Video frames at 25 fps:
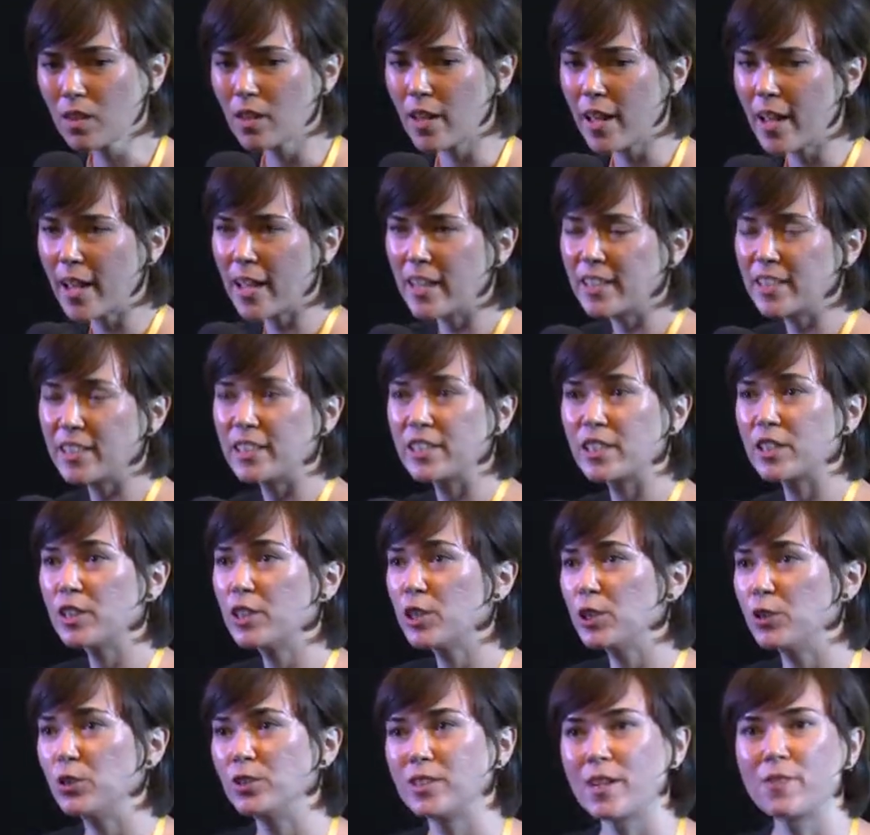And it
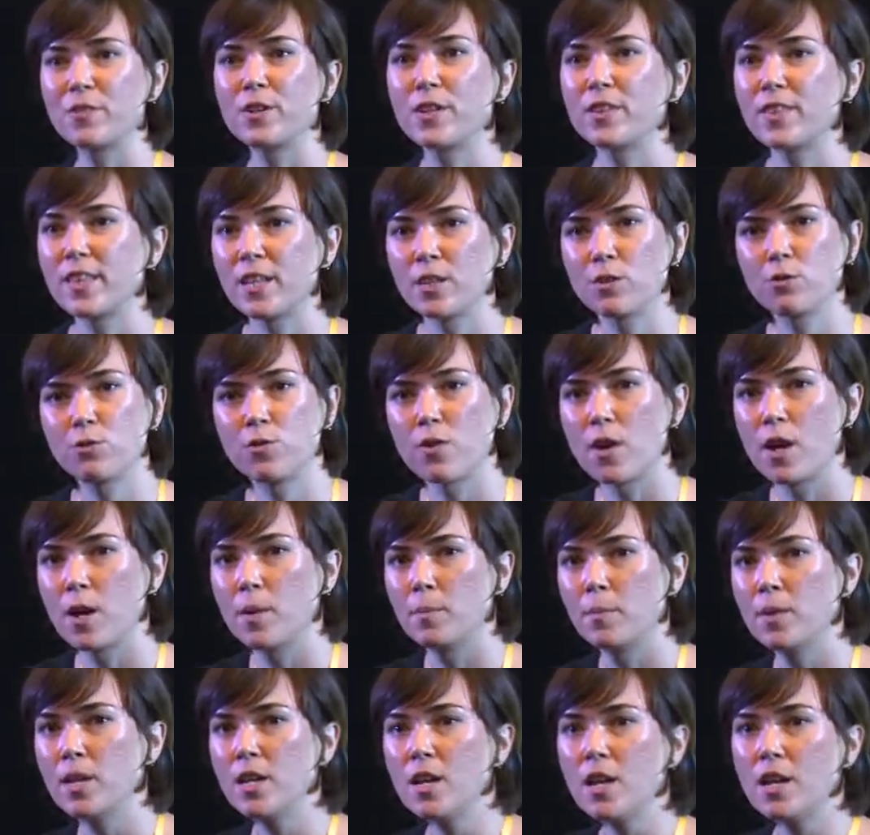includes everything
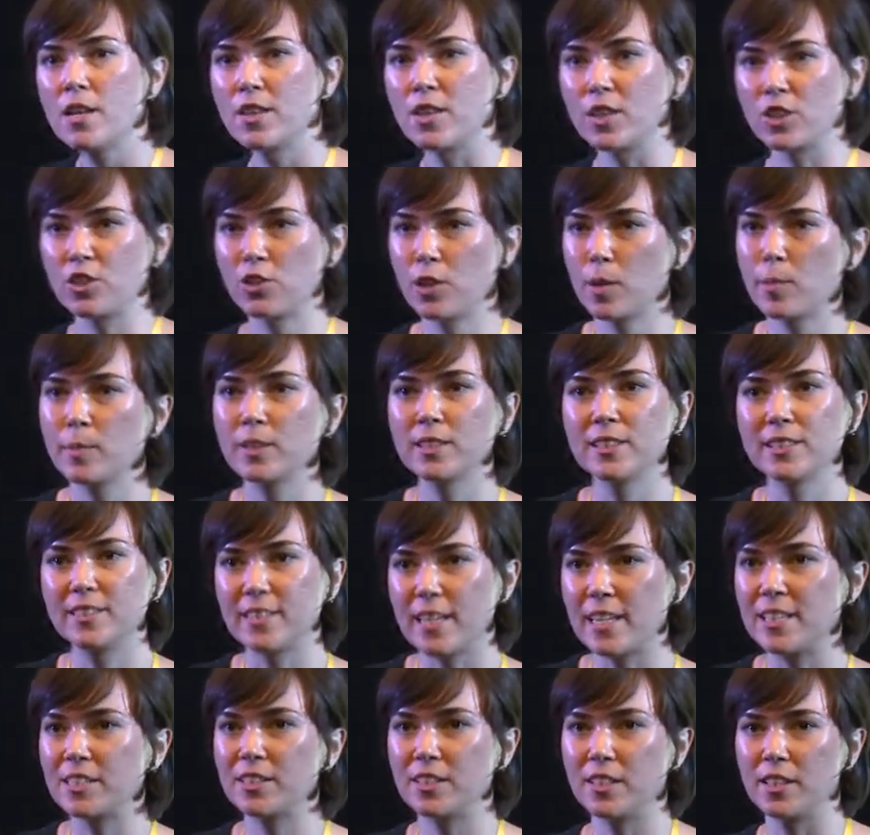from the
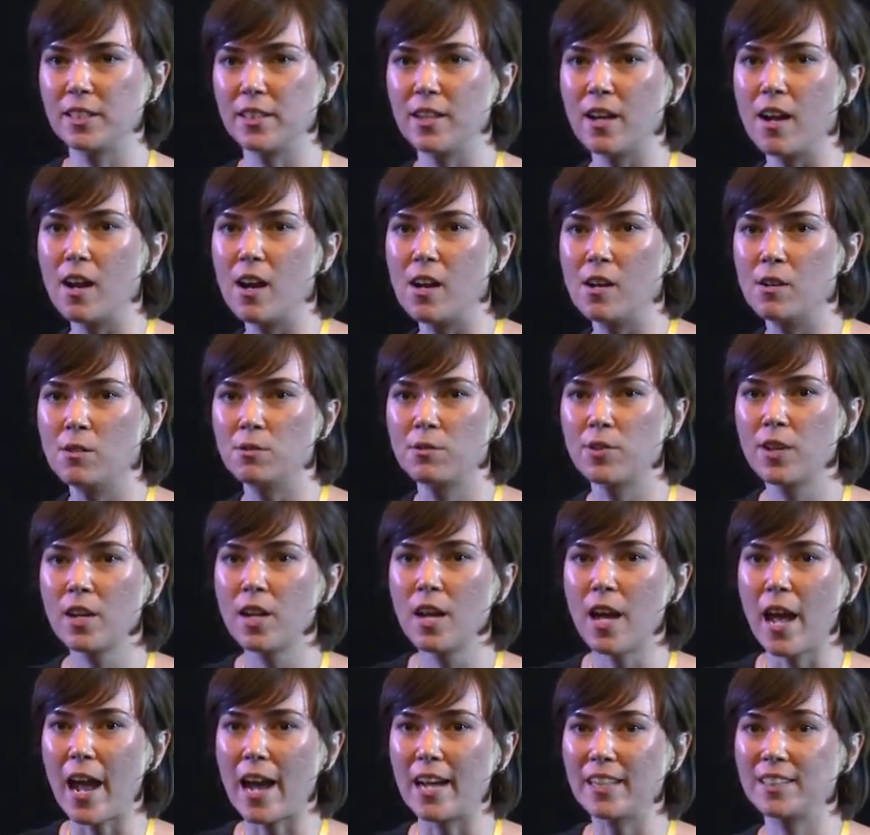criminalization of
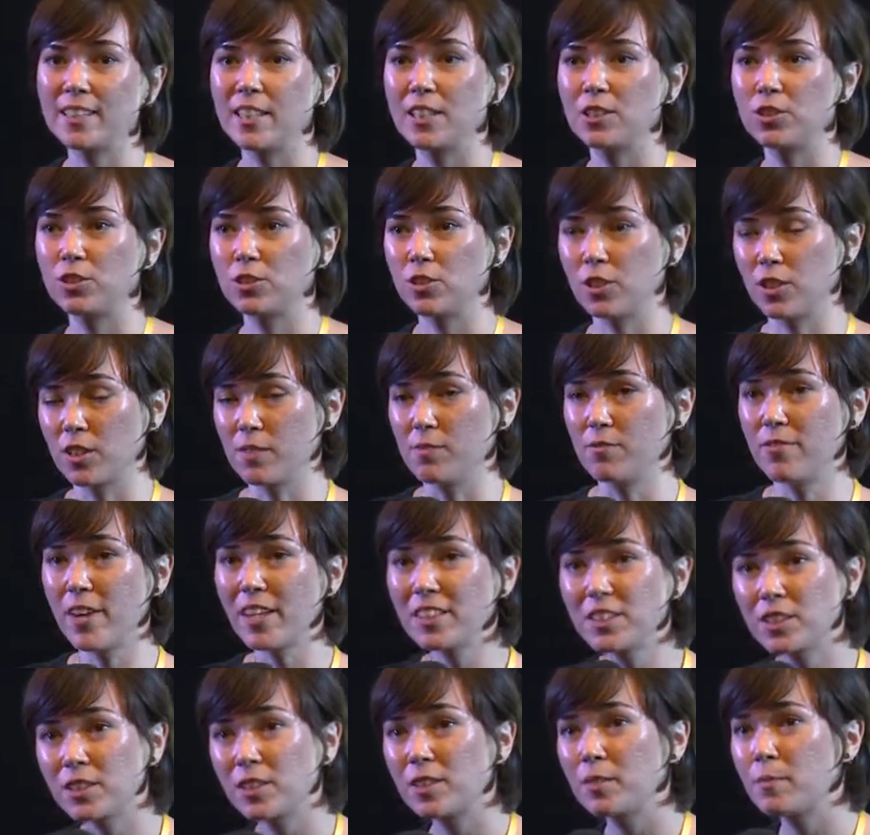
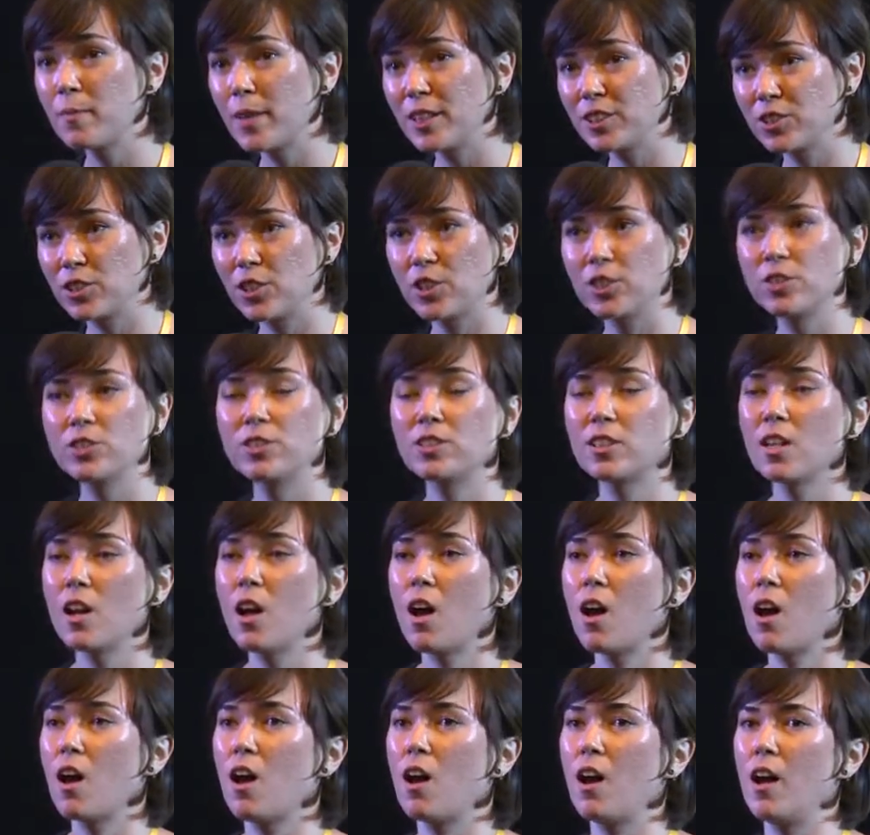anti-circumvention measures,
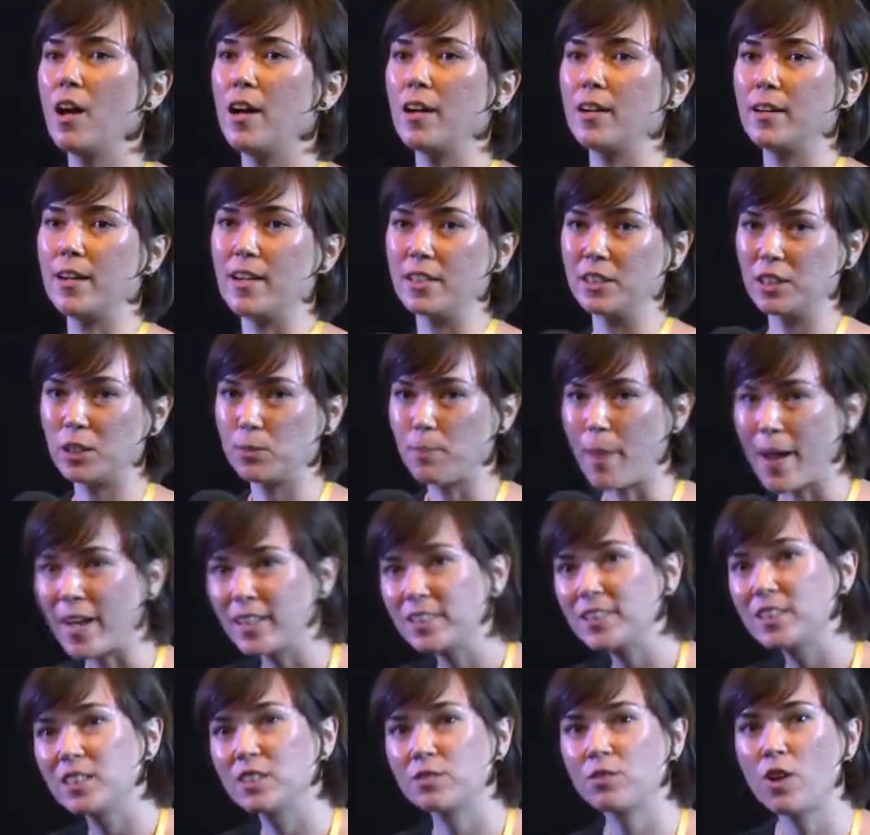
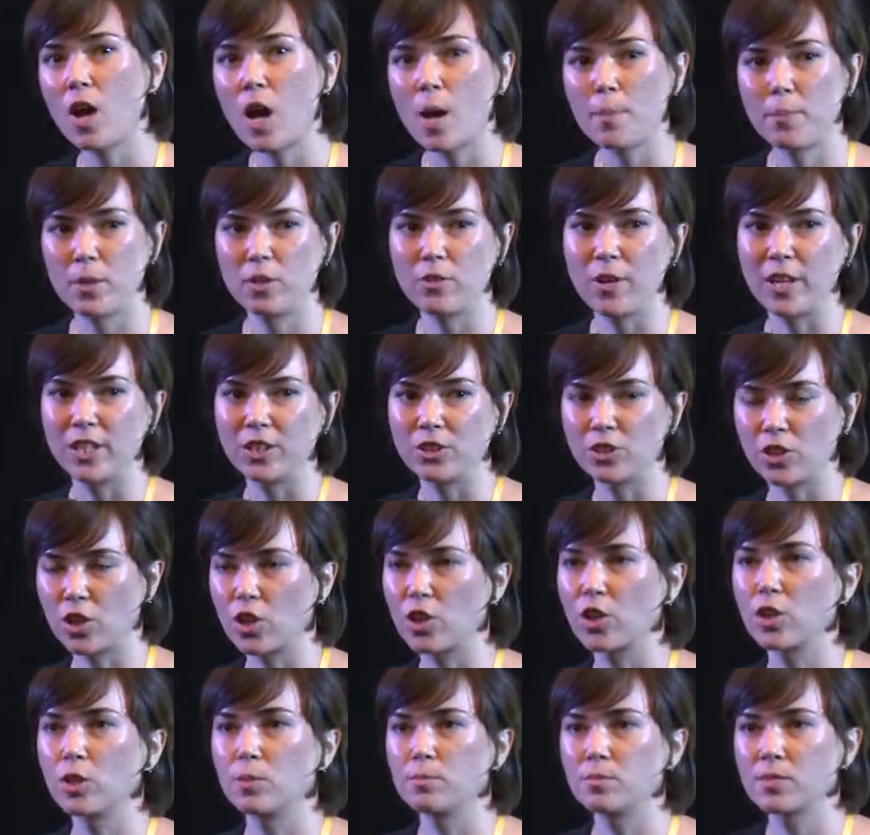expansion of copyright
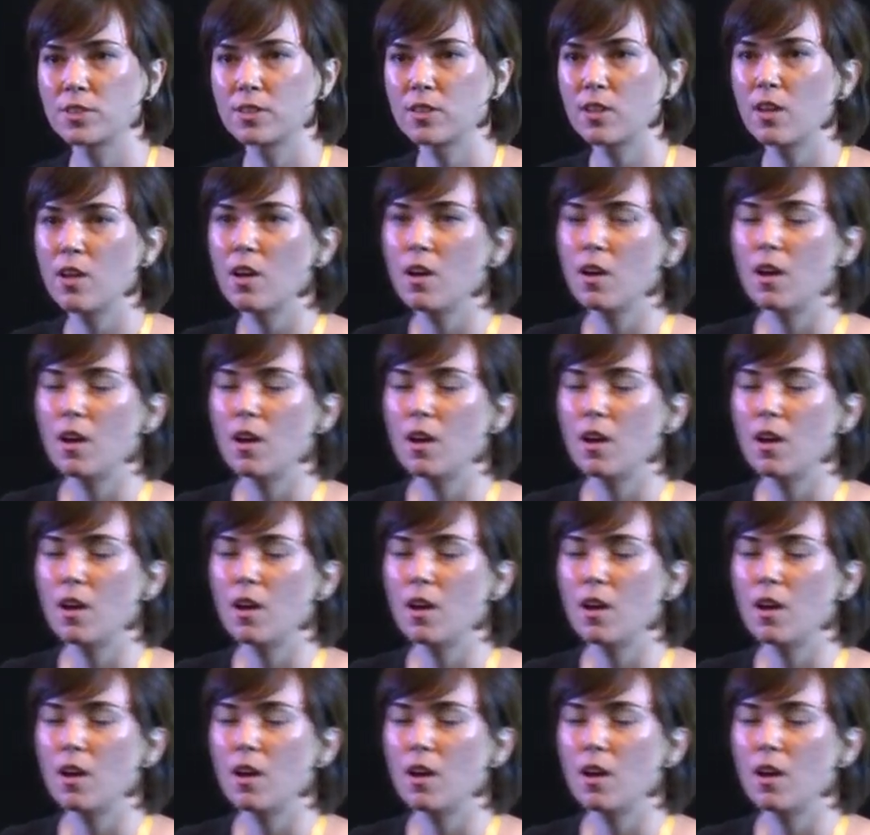terms,